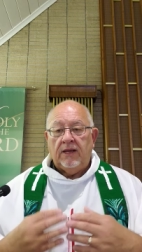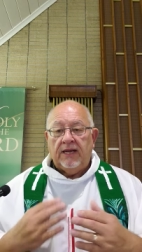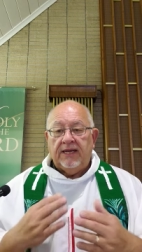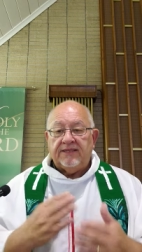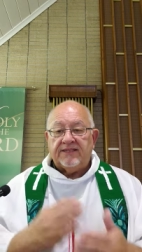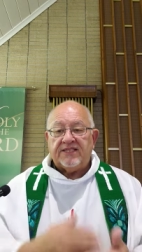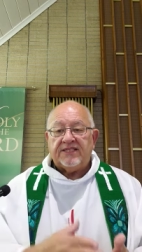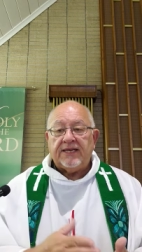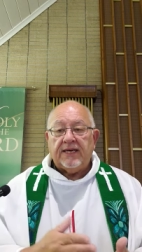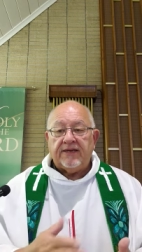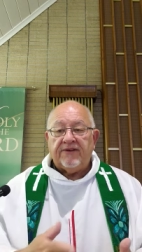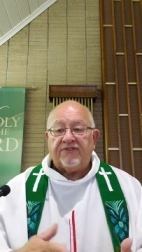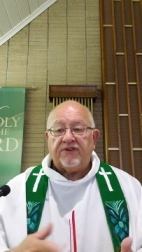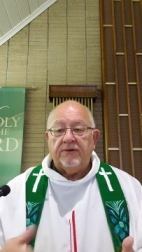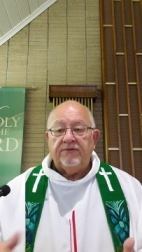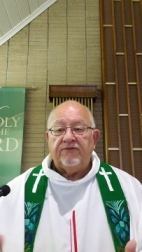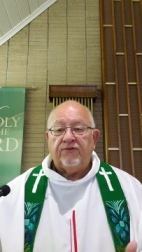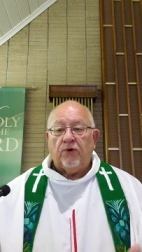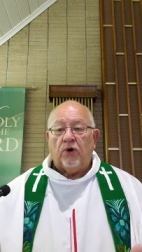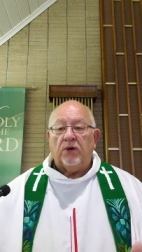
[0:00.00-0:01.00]
Instead of
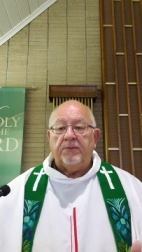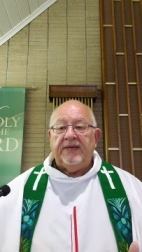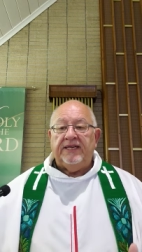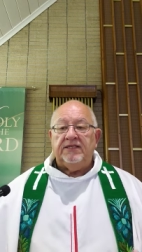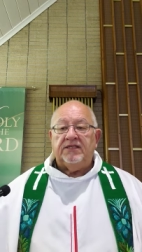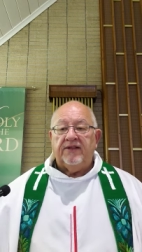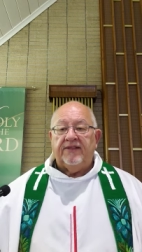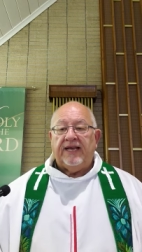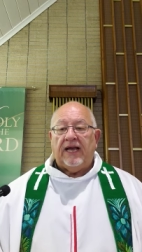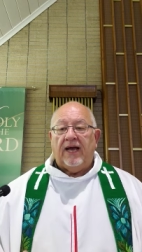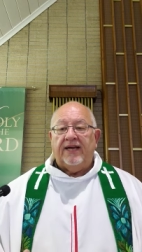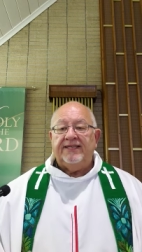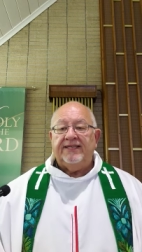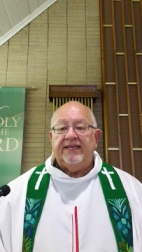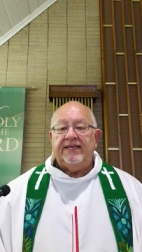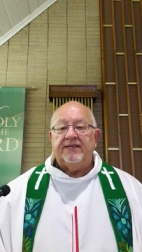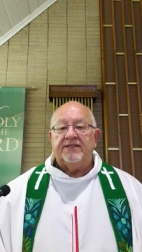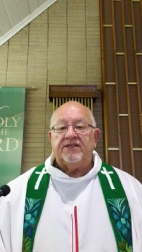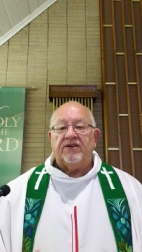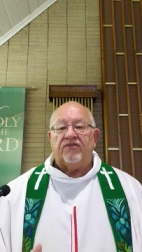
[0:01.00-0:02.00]
conforming to the
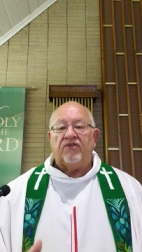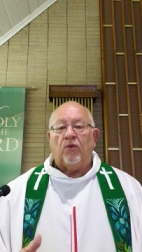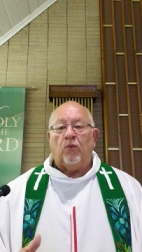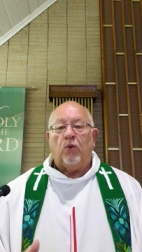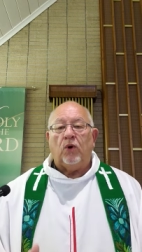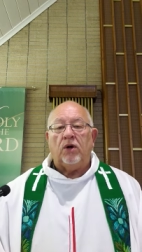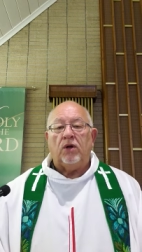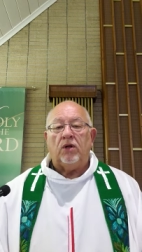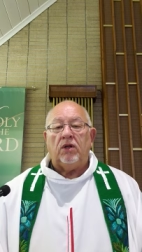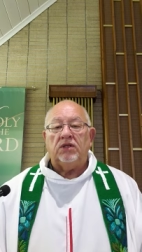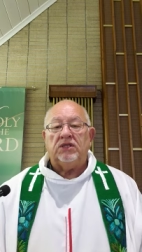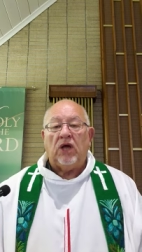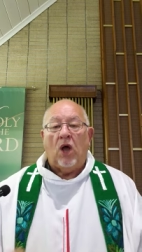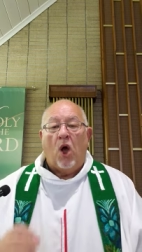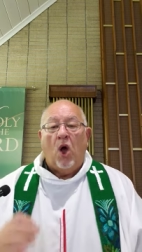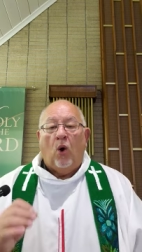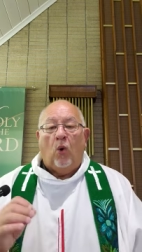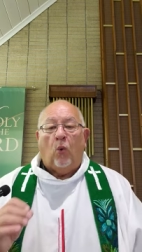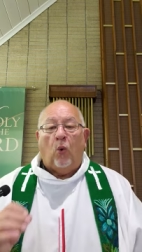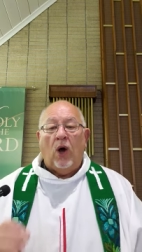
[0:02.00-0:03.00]
ideas of the
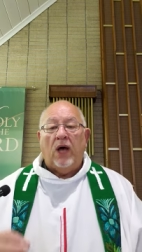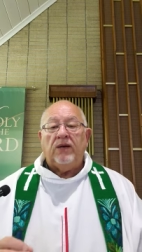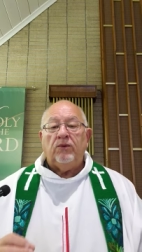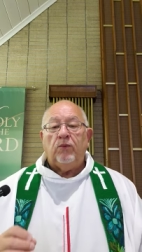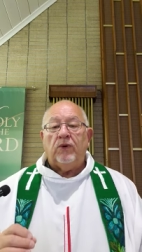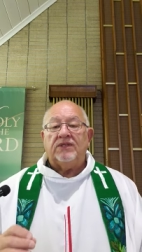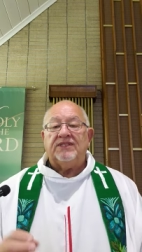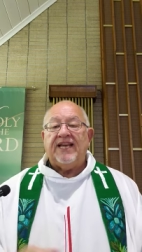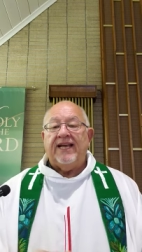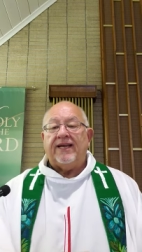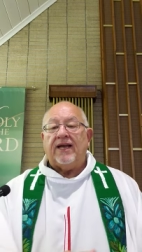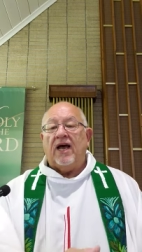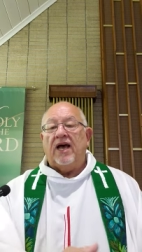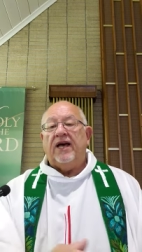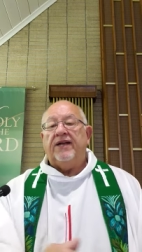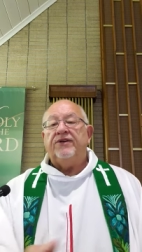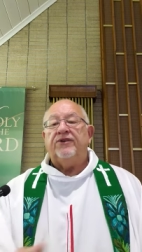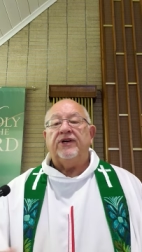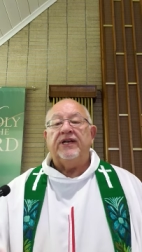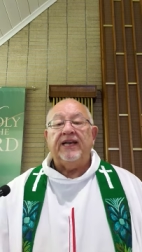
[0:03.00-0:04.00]
world, one will take a
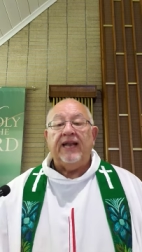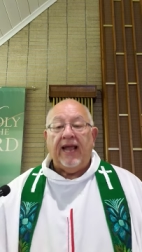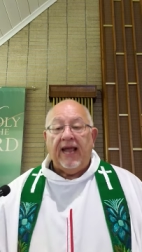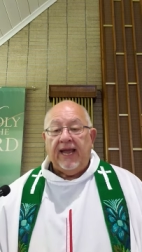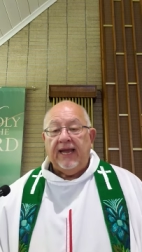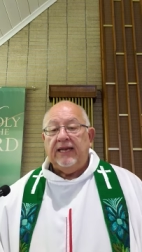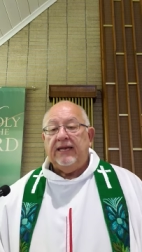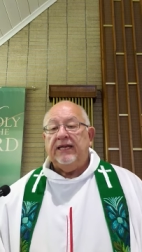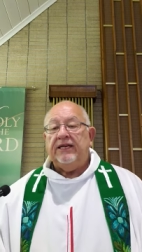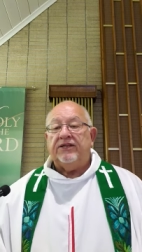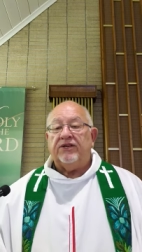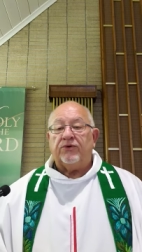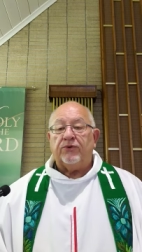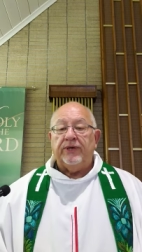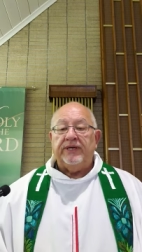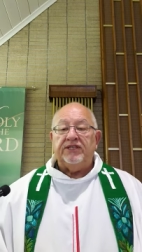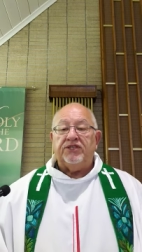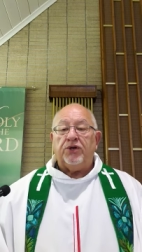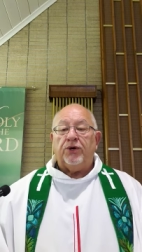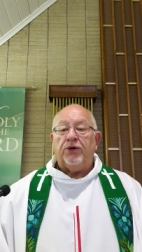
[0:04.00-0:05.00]
180
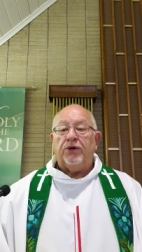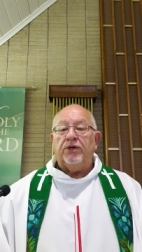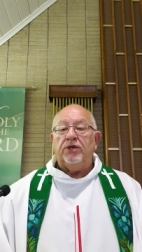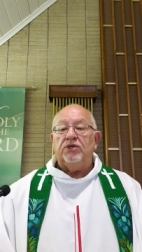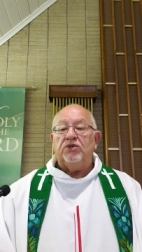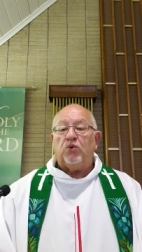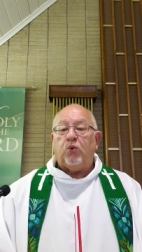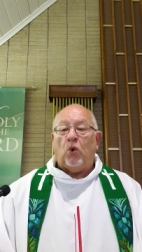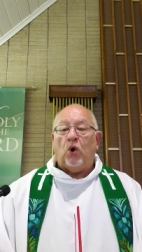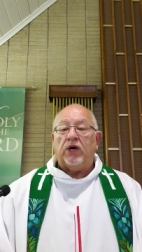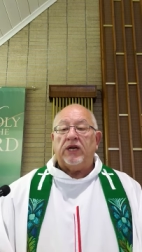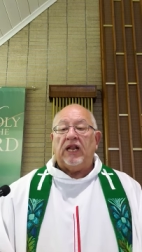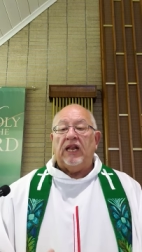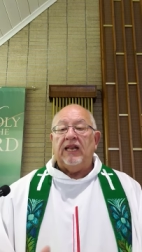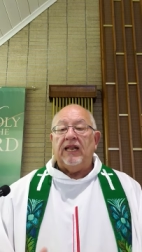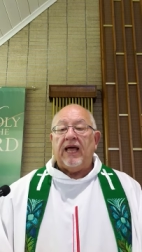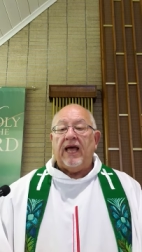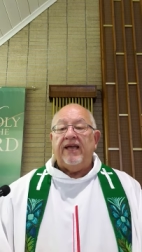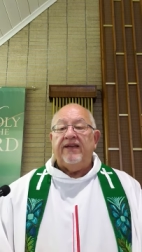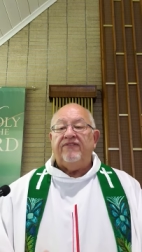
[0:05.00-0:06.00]
degree turn toward a
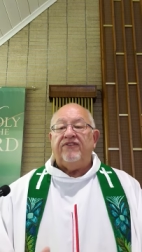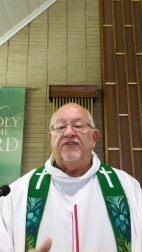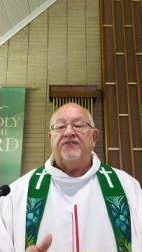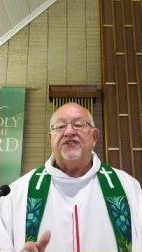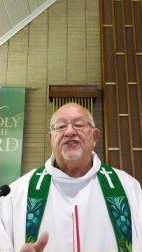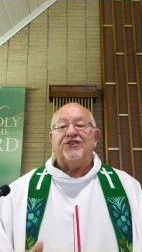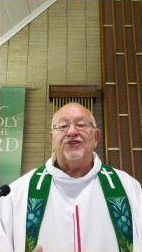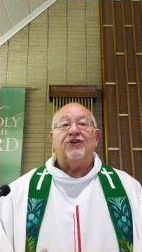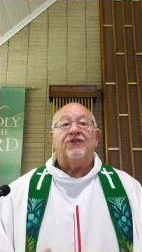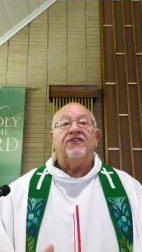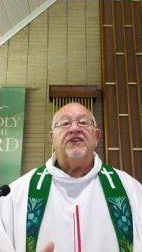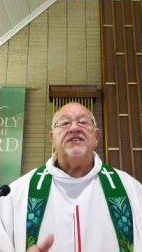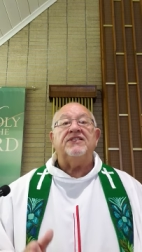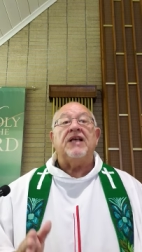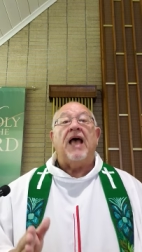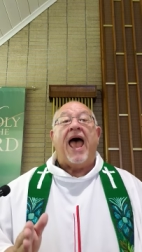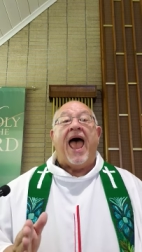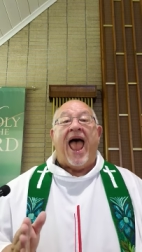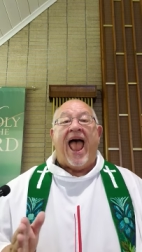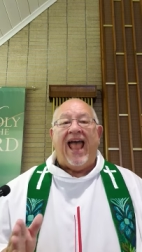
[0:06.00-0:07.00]
life of service
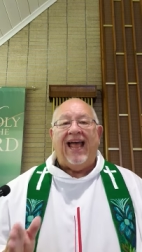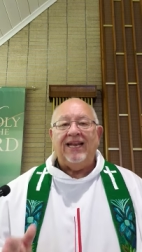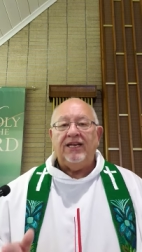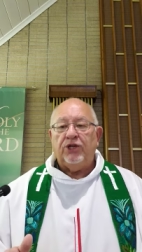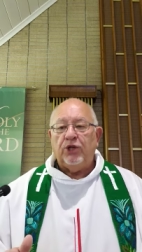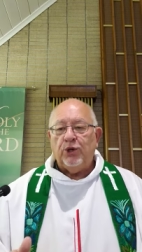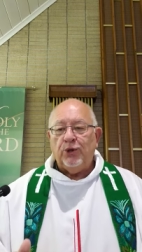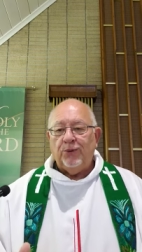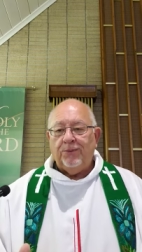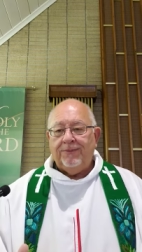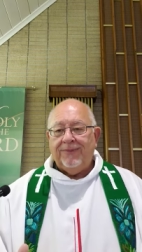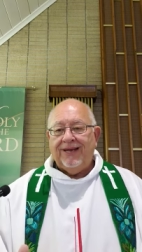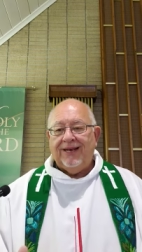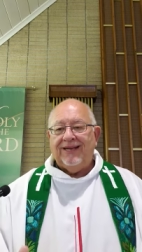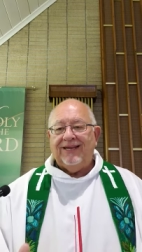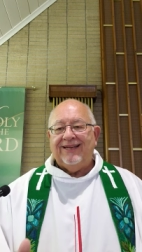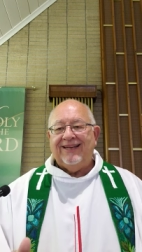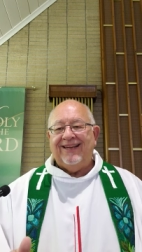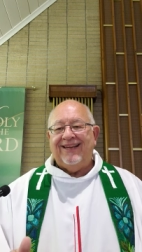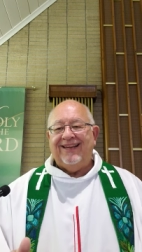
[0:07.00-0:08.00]
and
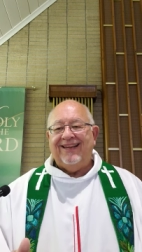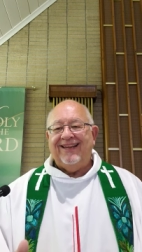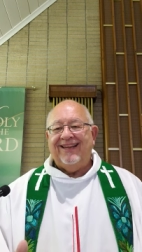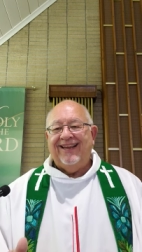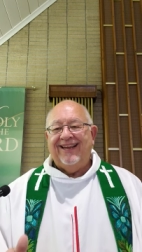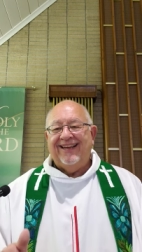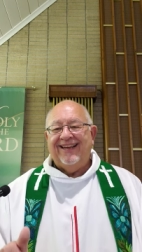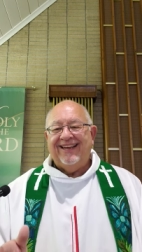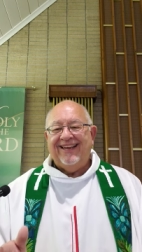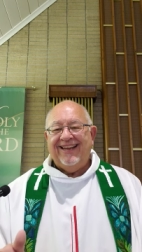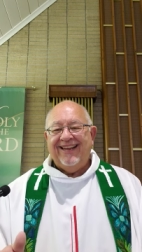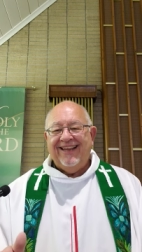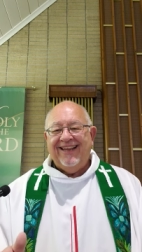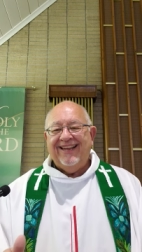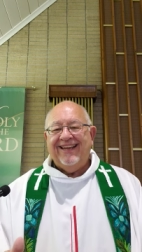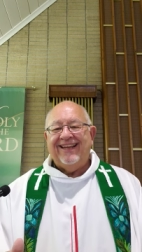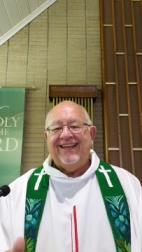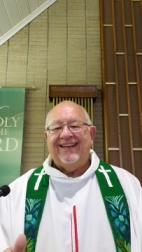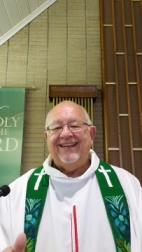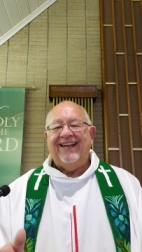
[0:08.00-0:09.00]
humility
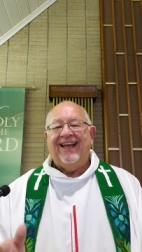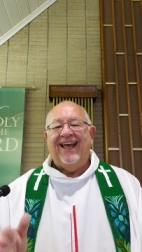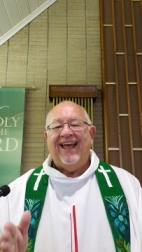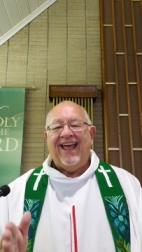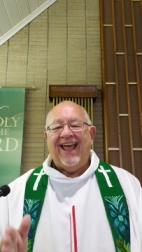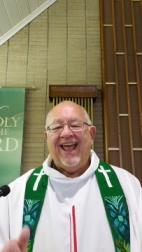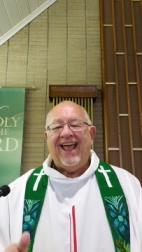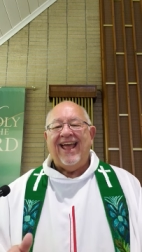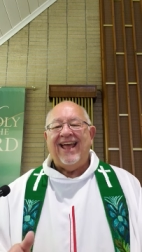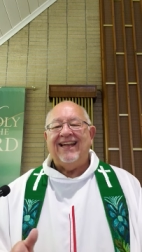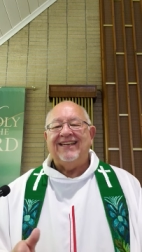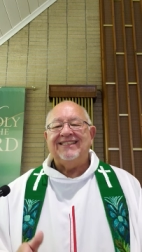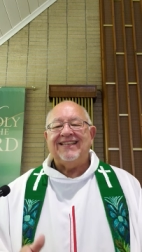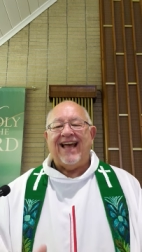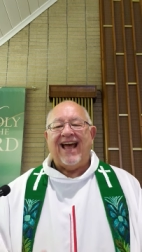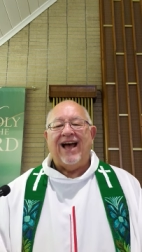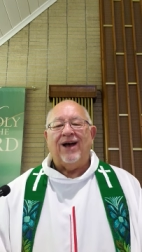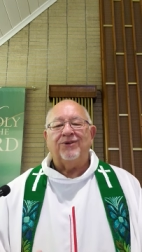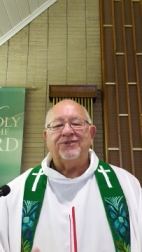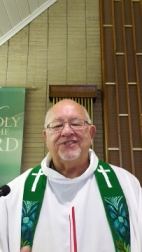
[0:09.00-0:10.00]
in and
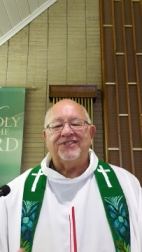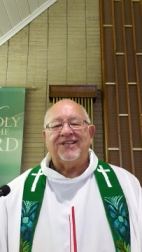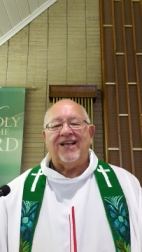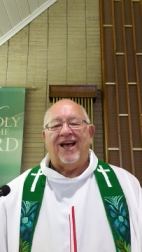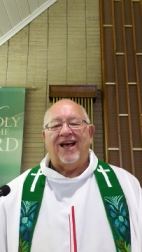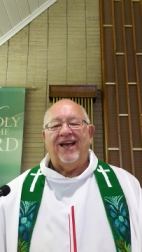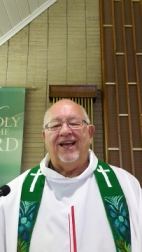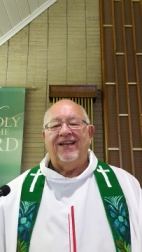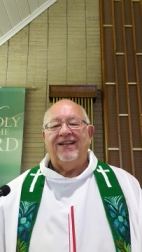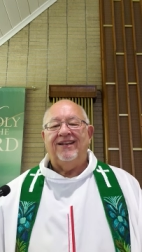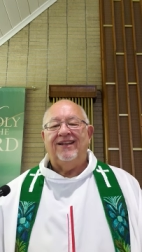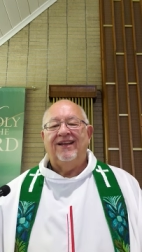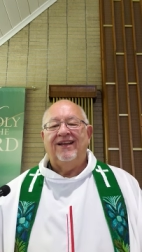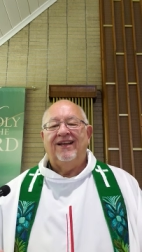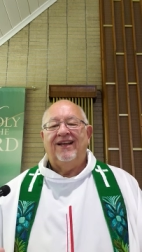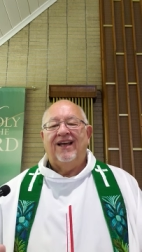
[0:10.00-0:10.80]
outside